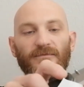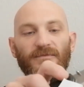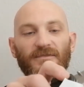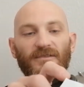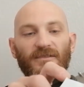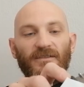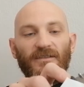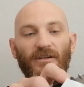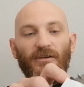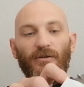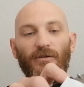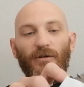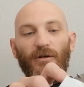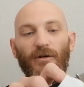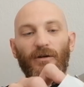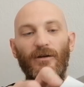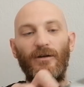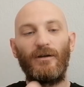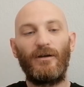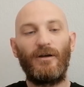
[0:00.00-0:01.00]
So
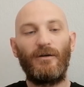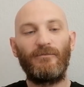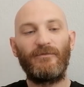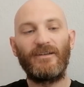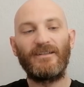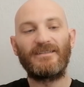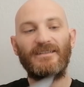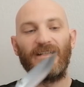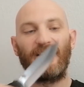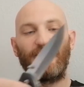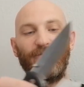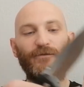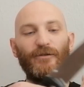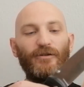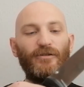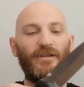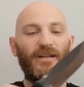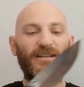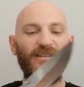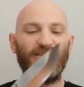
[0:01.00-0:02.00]
obviously a
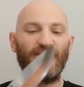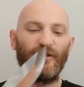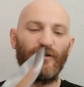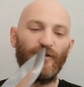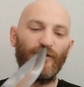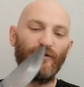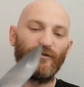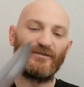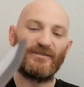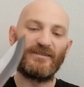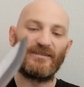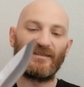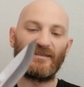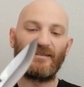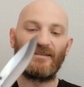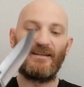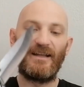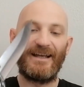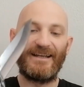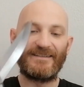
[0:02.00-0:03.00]
few days use, it
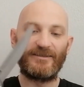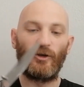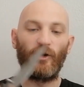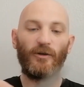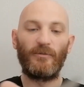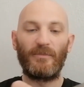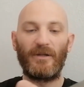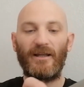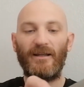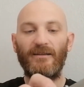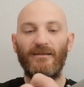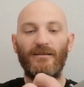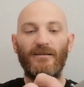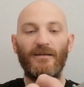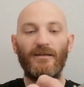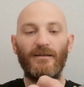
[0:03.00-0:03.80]
has gone blunt.